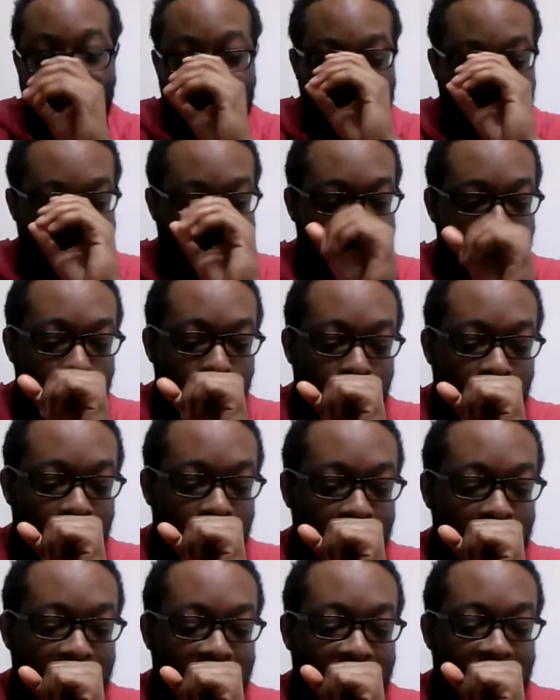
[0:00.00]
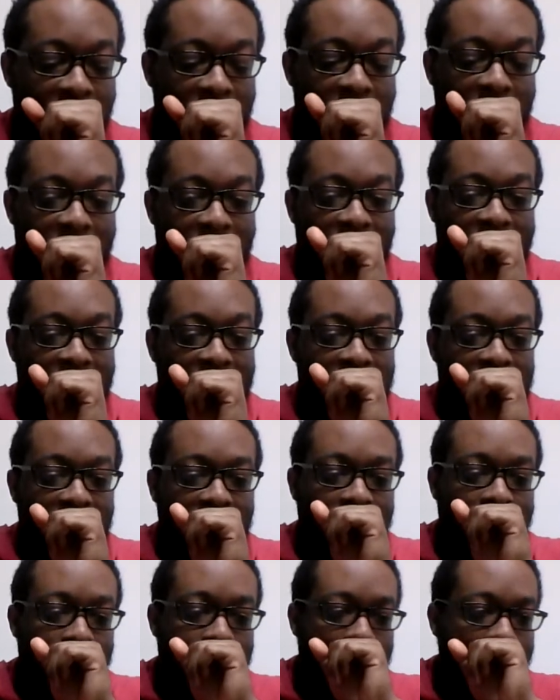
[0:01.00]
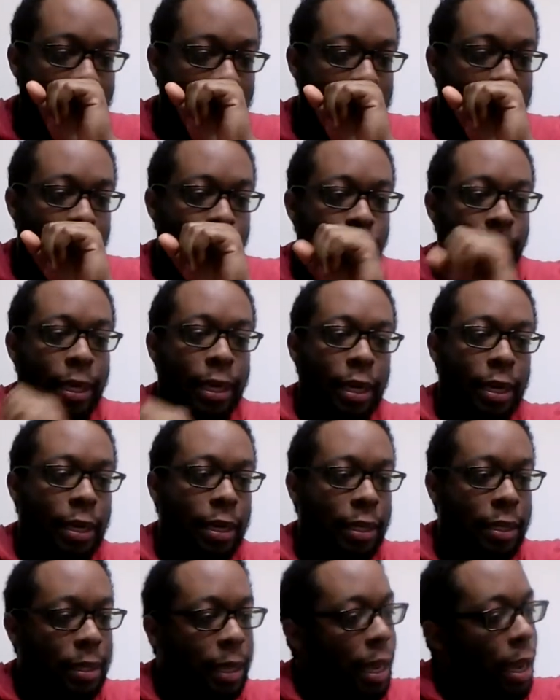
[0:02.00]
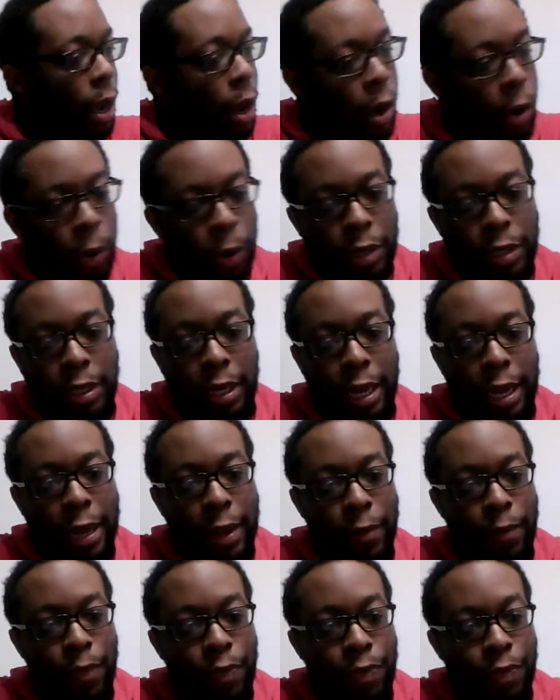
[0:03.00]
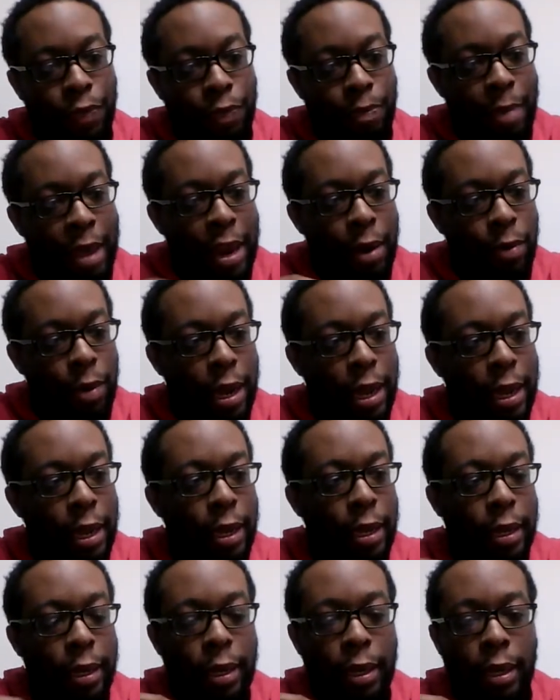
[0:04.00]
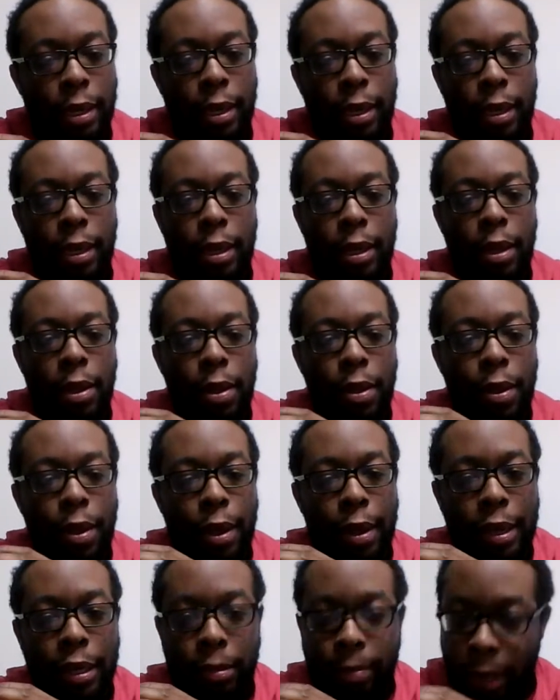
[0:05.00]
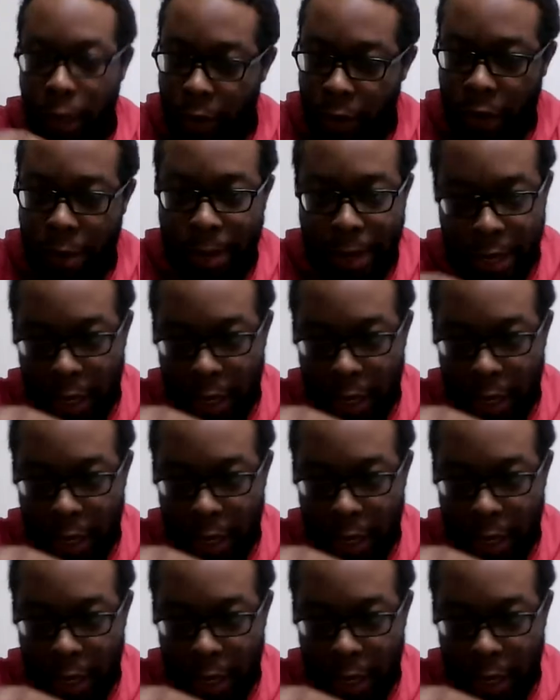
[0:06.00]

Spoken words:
Now, and it's crazy because they always like Matt Ryan is my quarterback.